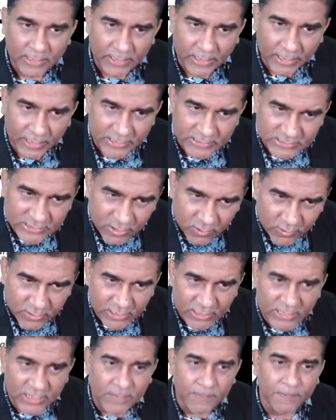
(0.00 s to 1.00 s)
As I
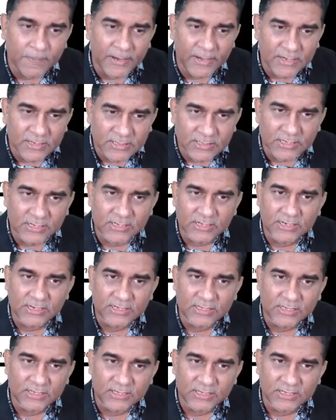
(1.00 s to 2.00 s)
already mentioned
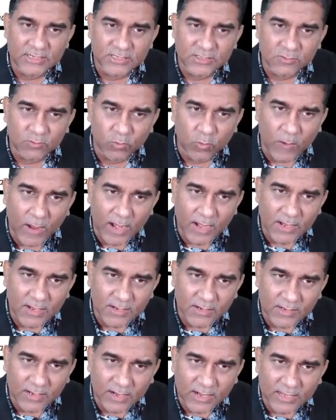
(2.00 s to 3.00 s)
earlier, is
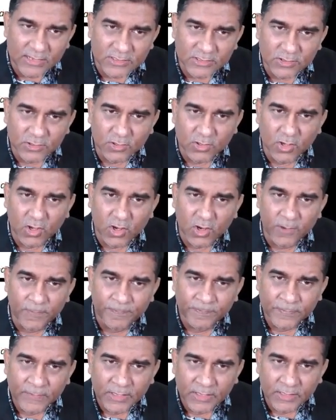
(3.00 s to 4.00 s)
1
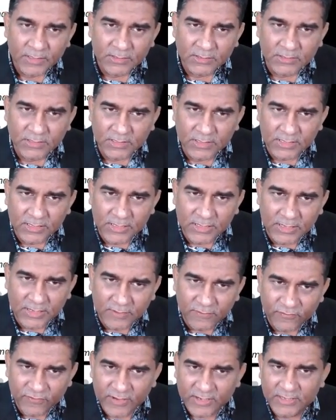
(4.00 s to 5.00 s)
glycerol,
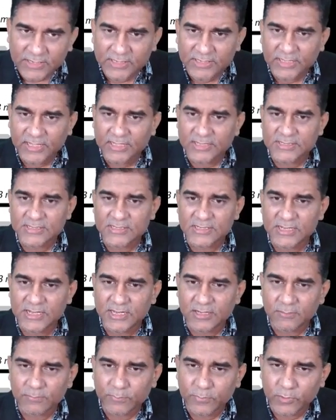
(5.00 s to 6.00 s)
3 fatty
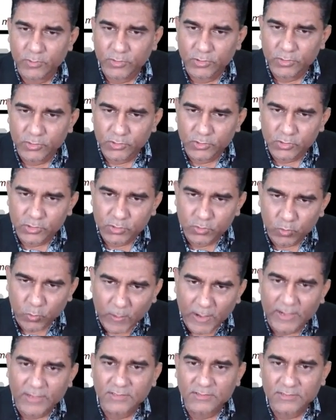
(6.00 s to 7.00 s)
acid produce
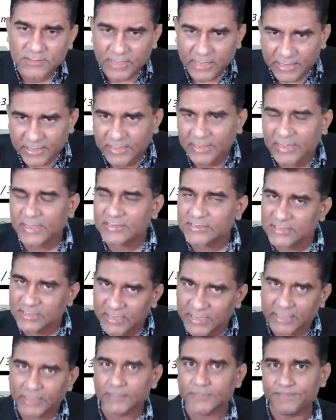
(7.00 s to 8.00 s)
1
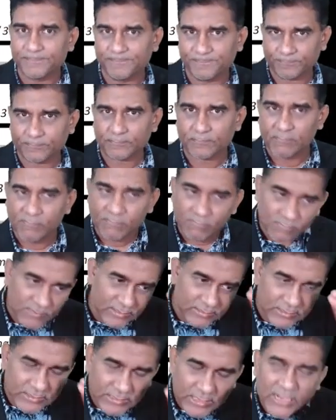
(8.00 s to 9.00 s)
triglyceride.
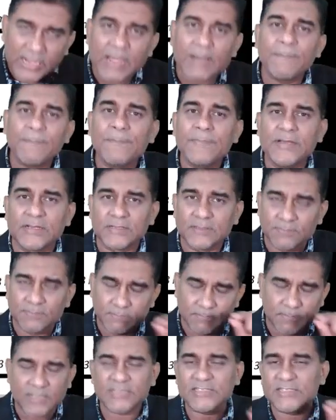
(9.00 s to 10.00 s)
The number
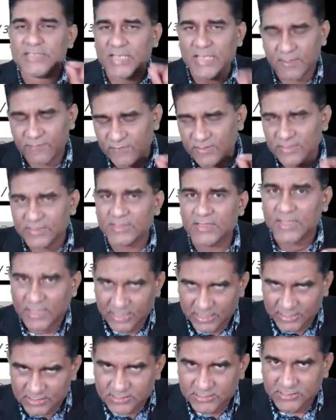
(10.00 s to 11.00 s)
must have in
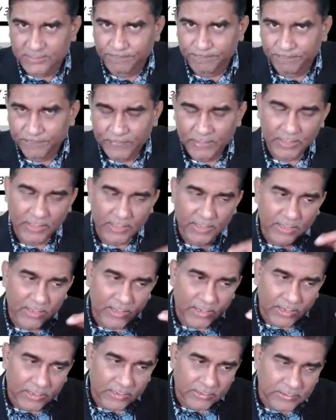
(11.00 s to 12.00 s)
answer.
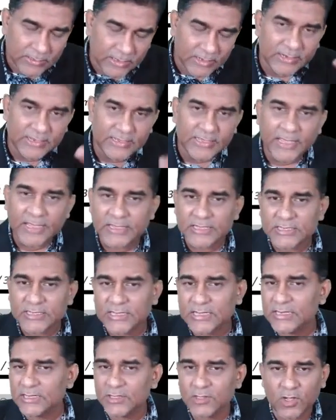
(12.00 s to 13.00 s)
The
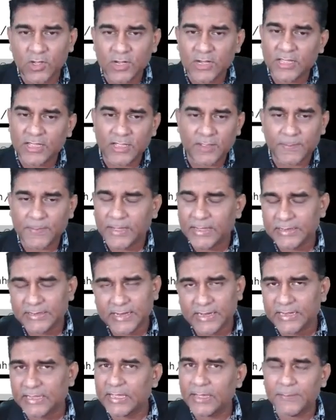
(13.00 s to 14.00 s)
reaction, you all are by
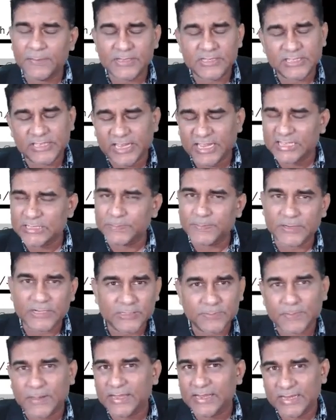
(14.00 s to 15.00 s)
right, chemistry
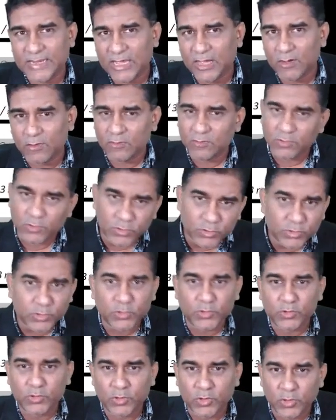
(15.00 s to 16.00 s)
experts by now. You
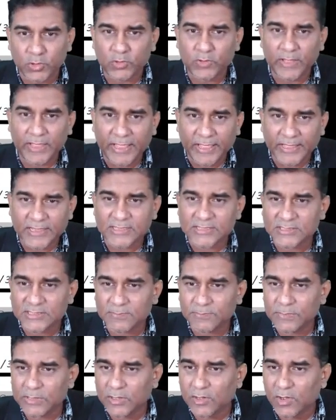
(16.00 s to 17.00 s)
should know
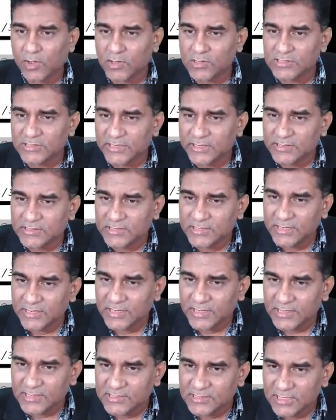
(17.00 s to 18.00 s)
X, because it's
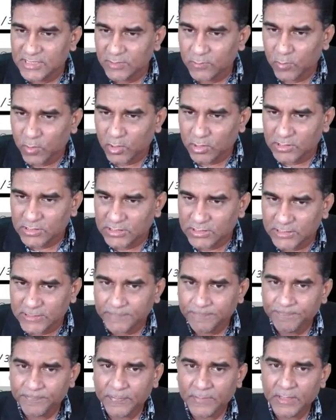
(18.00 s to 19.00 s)
releasing
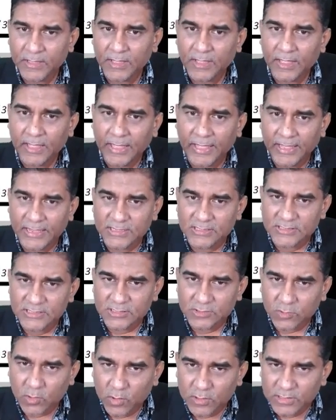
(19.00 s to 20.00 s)
water, X
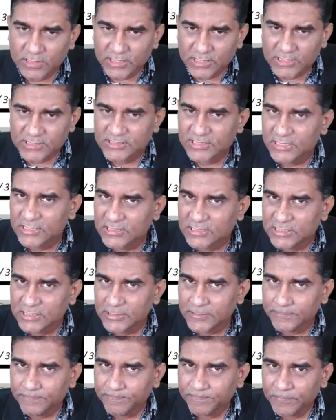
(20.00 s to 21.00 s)
is
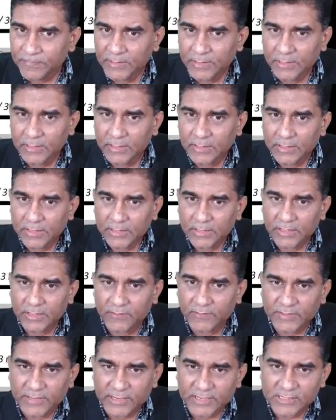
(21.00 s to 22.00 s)
condensation.
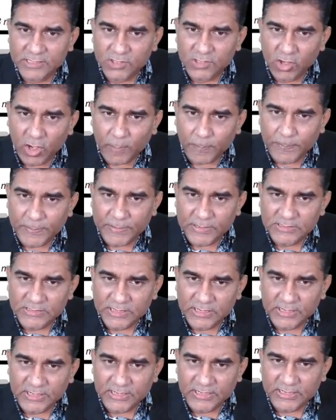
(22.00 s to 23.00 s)
If there is the
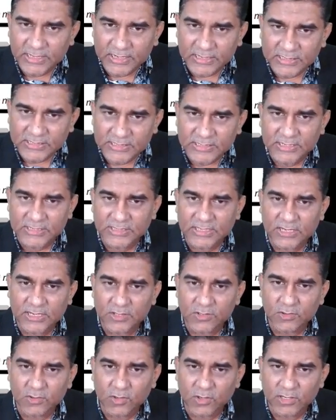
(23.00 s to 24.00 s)
opposite reaction, then
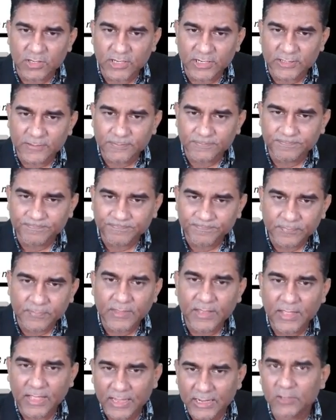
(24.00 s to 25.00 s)
you call it
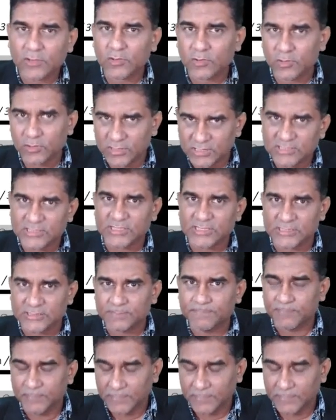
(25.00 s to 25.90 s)
hydrolysis.